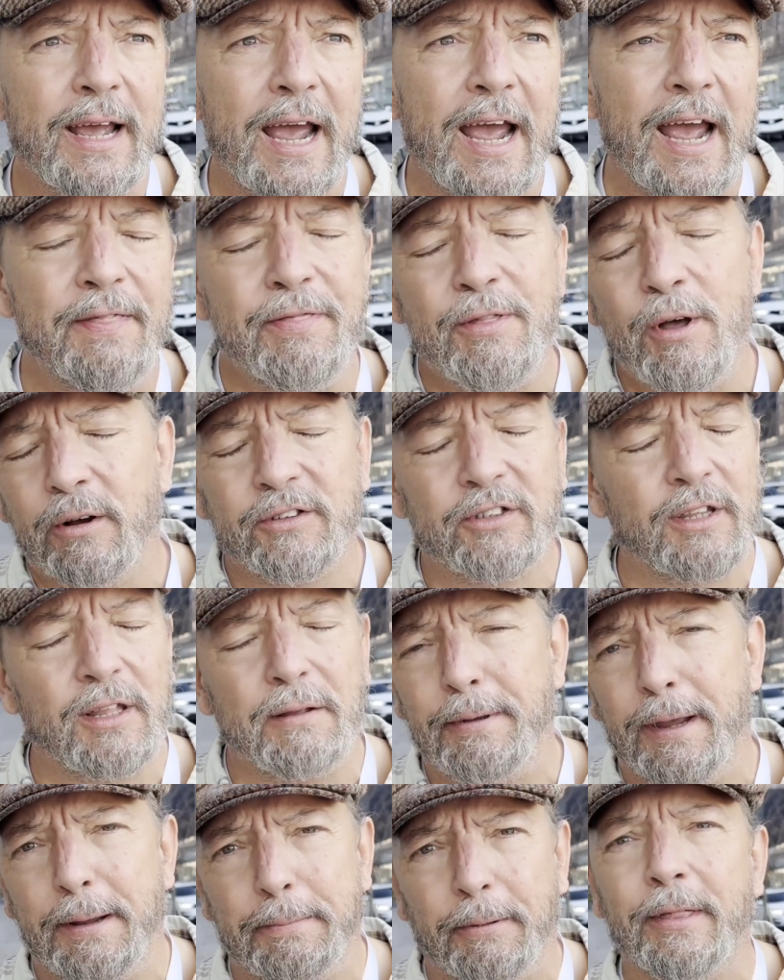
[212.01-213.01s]
And those are the
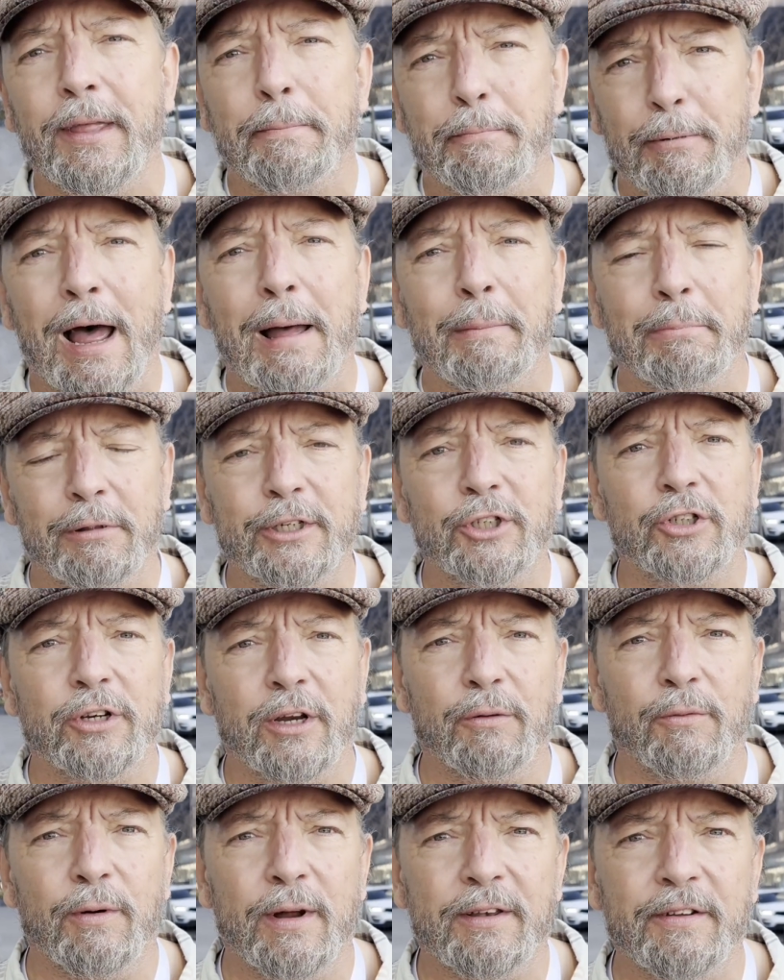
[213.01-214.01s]
people that probably
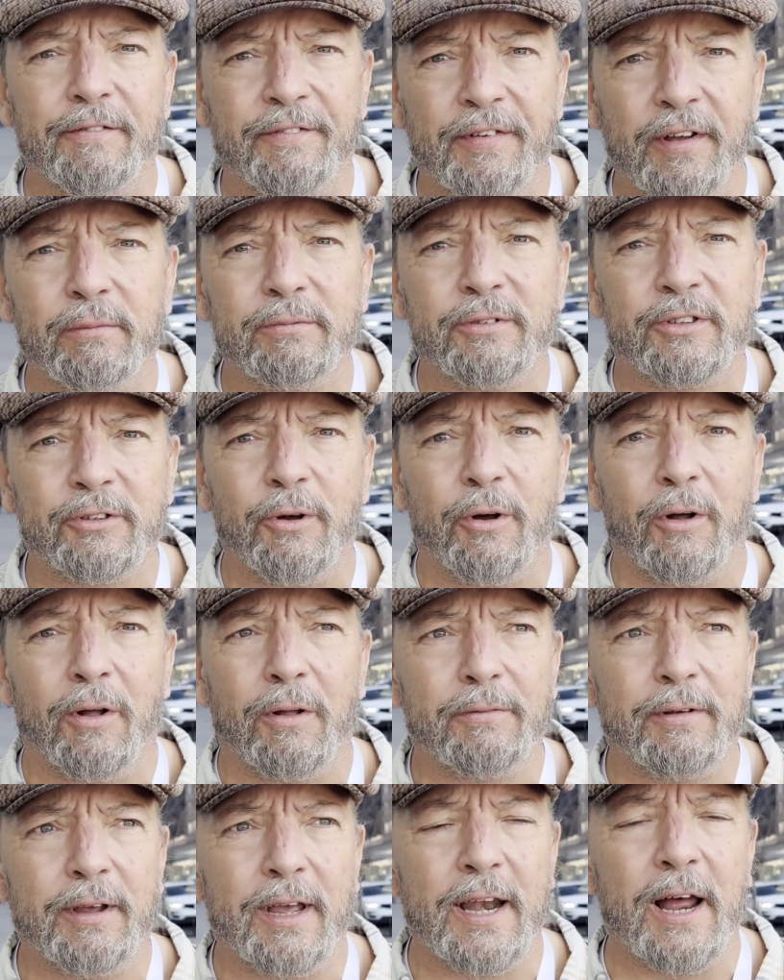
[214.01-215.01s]
should have went to film
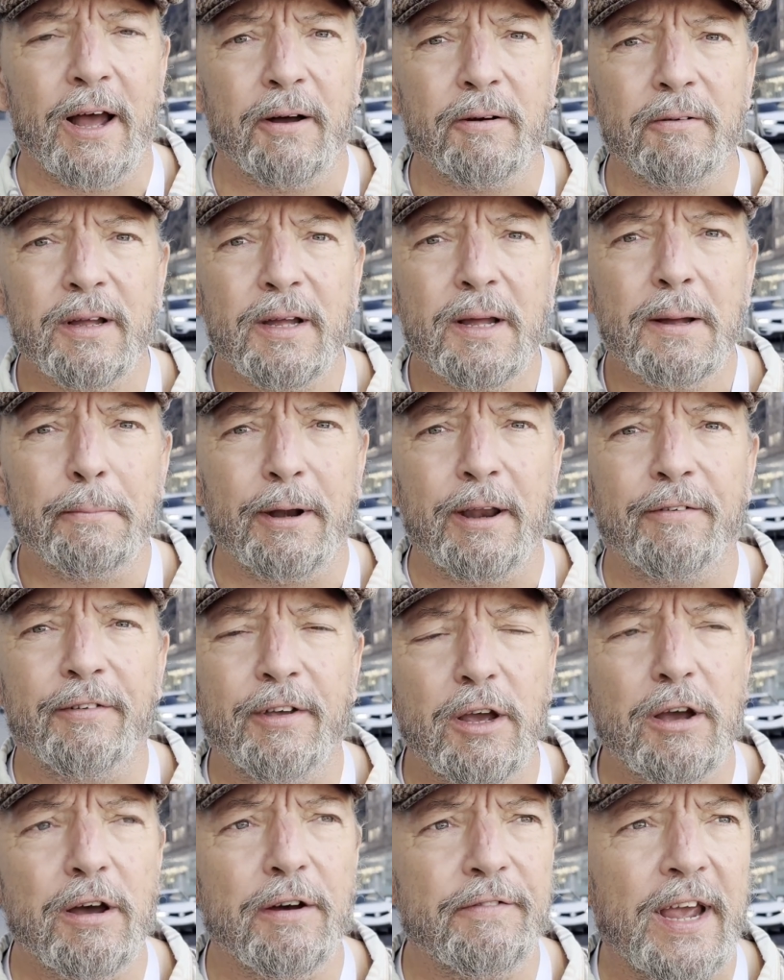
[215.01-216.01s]
school, But if
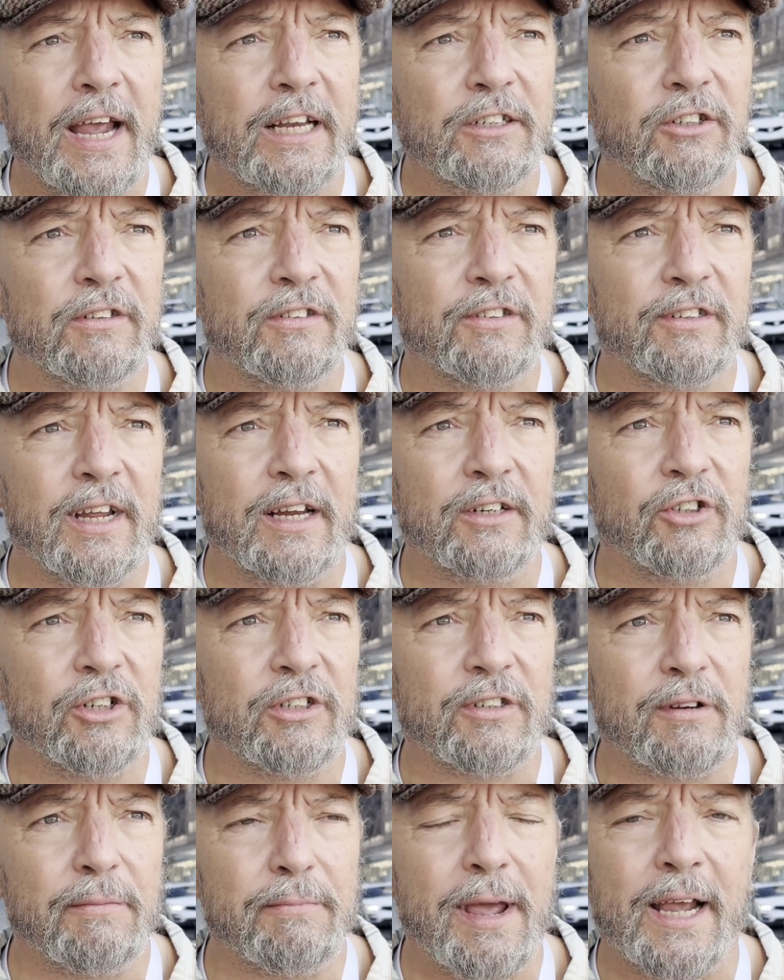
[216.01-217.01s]
you have agency
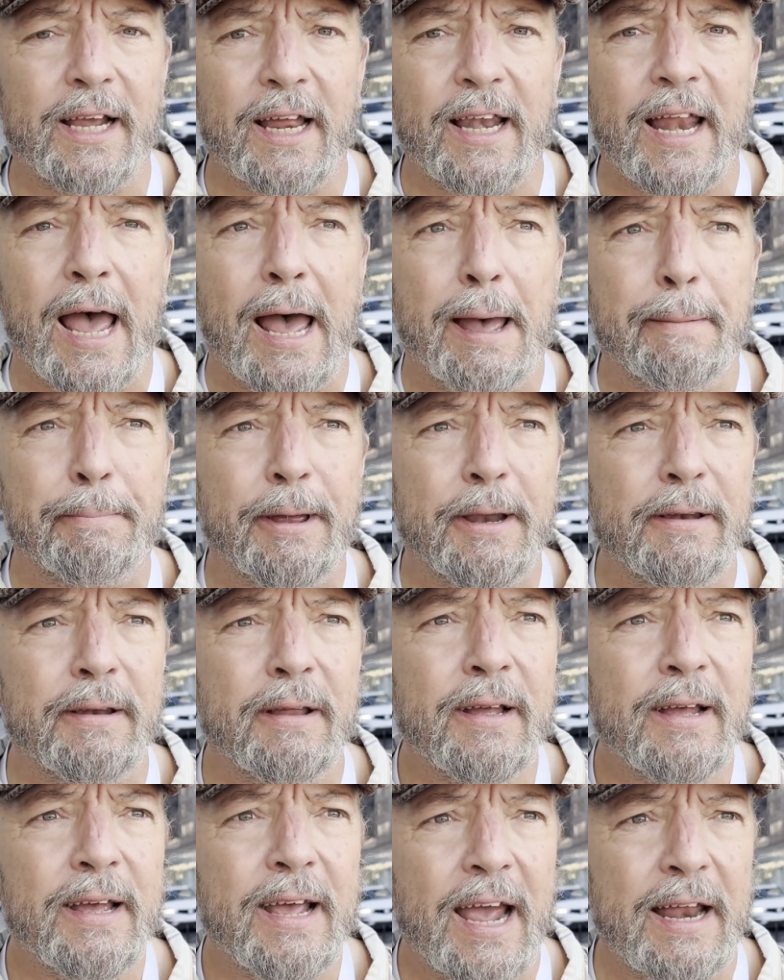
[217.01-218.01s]
just to make it happen
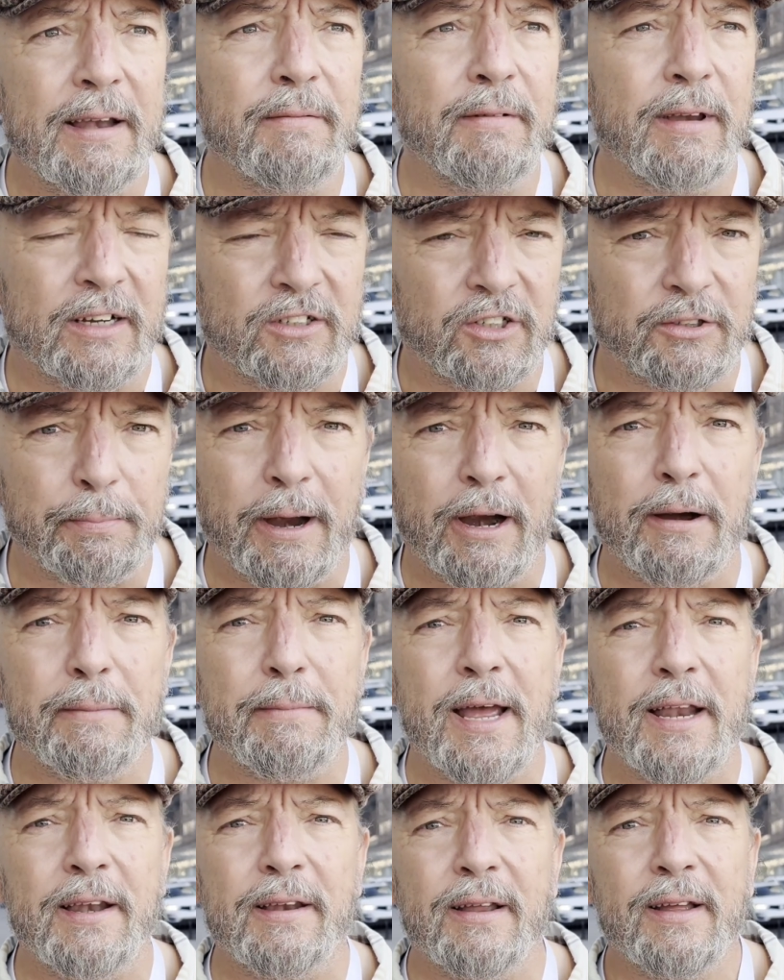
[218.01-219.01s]
and
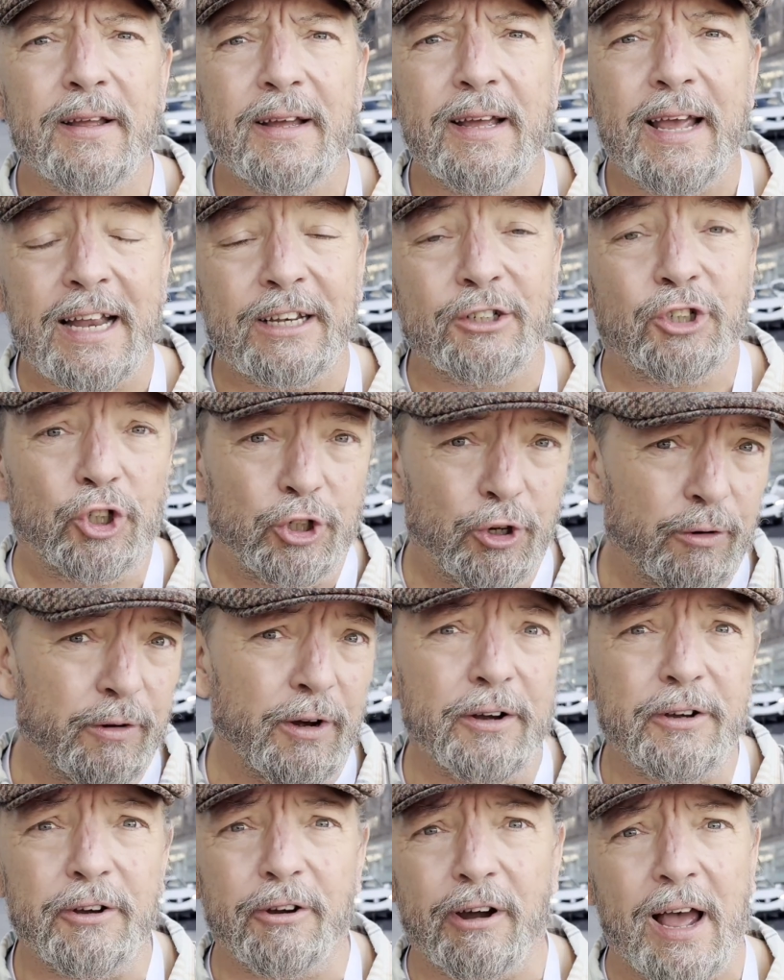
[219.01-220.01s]
experiment and shoot
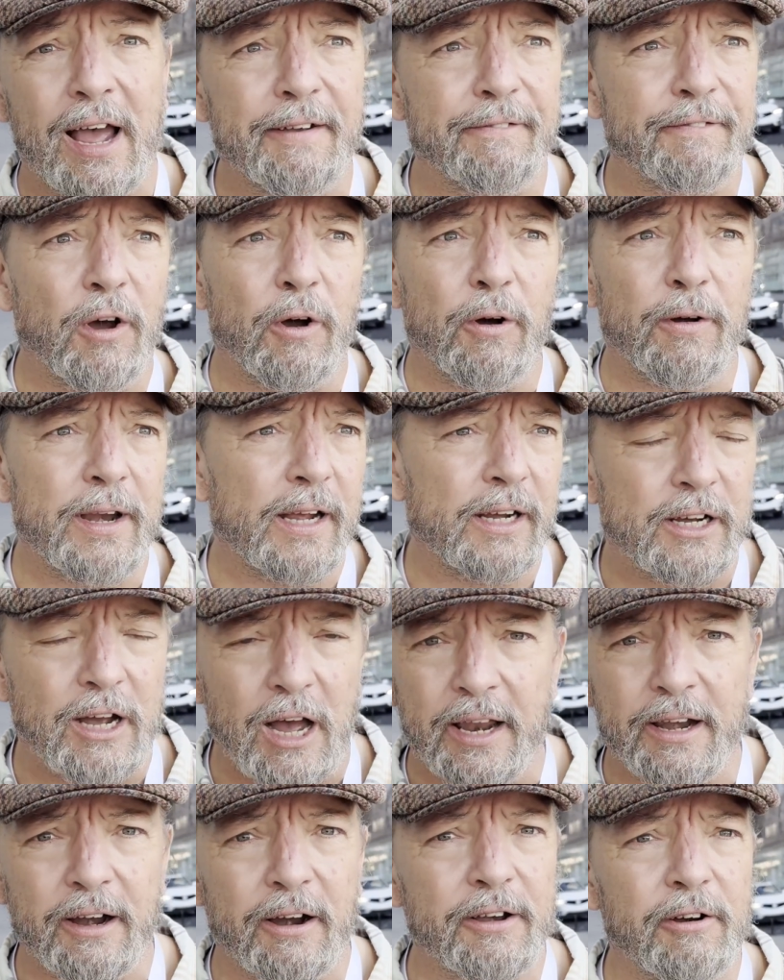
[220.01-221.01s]
on your iPhone and
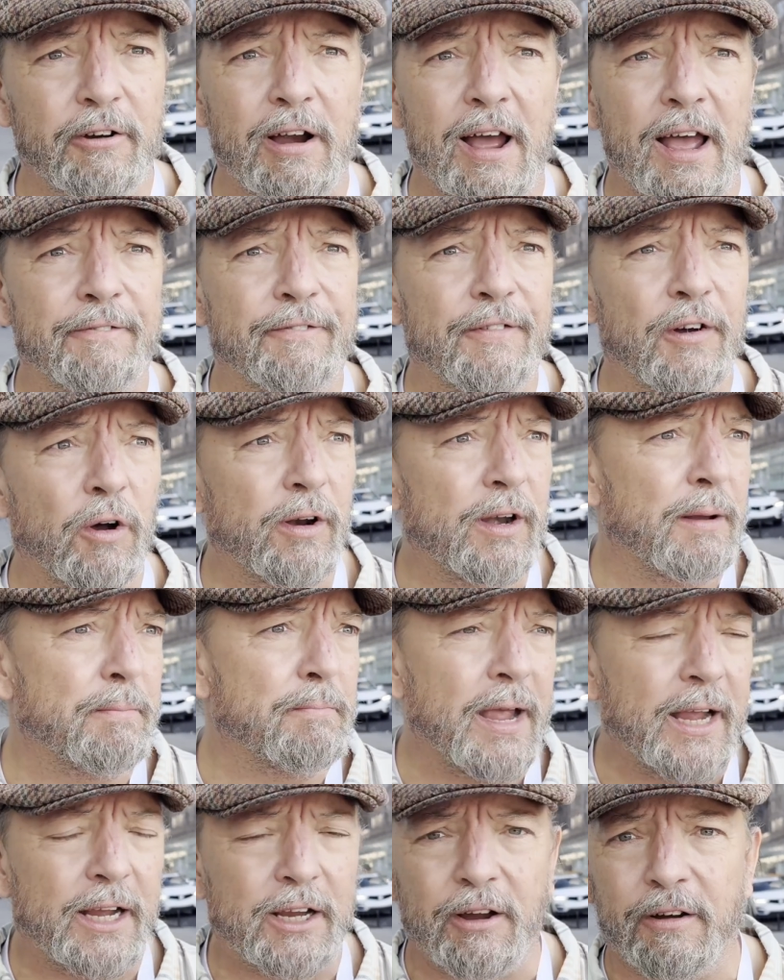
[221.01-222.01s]
cut on your iPhone and
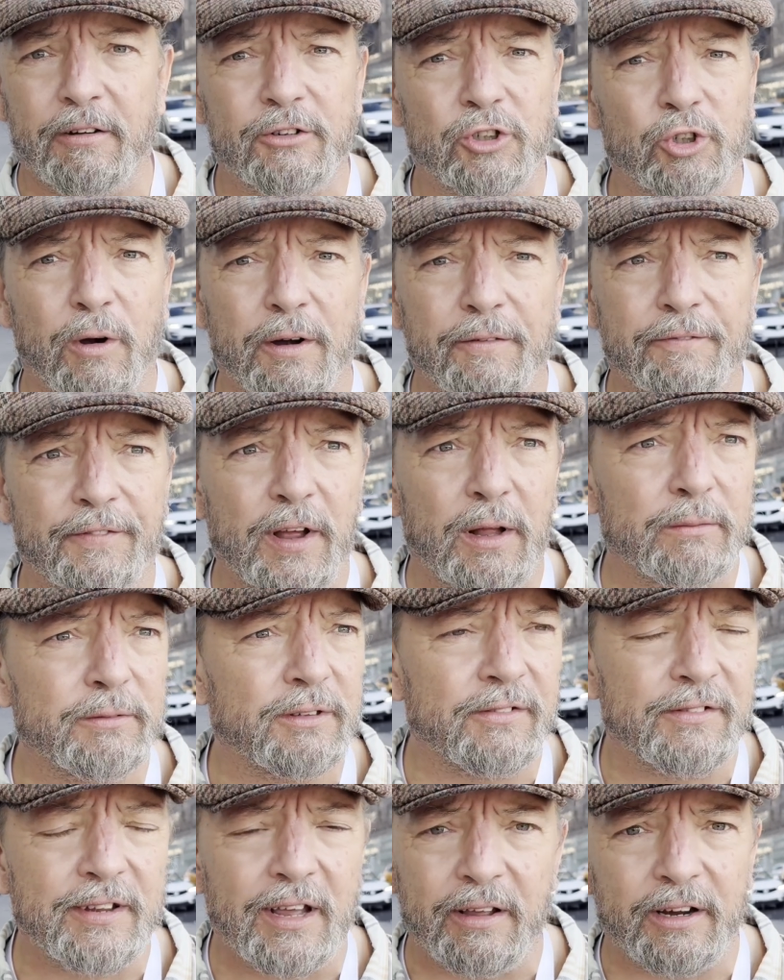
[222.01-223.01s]
make your short
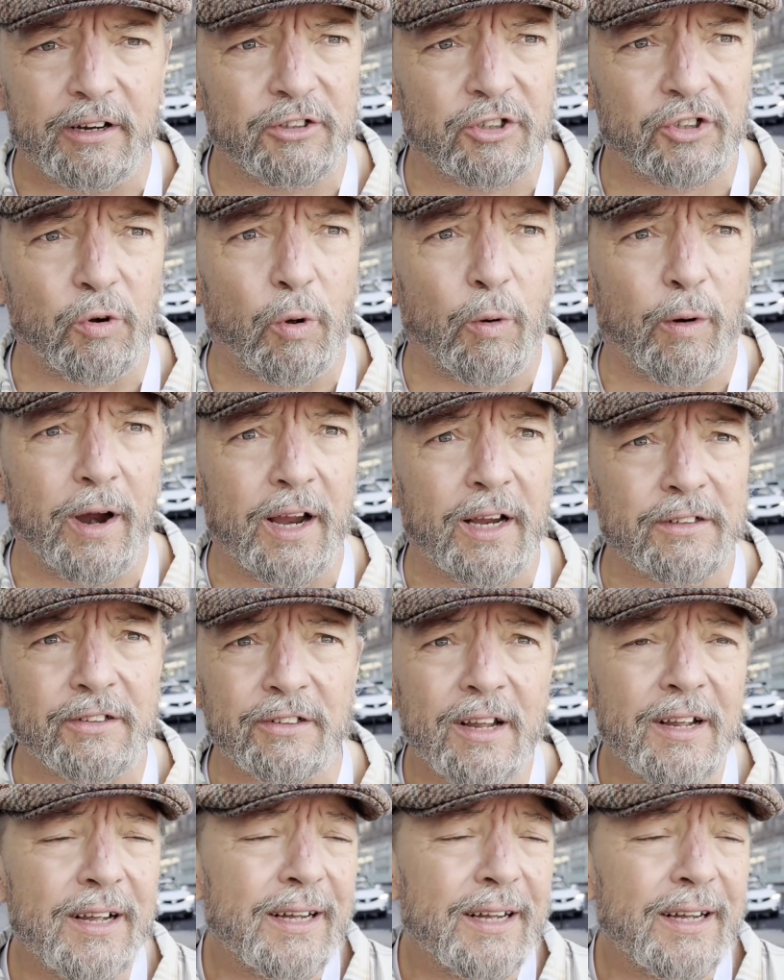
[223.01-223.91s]
films, tell your stories,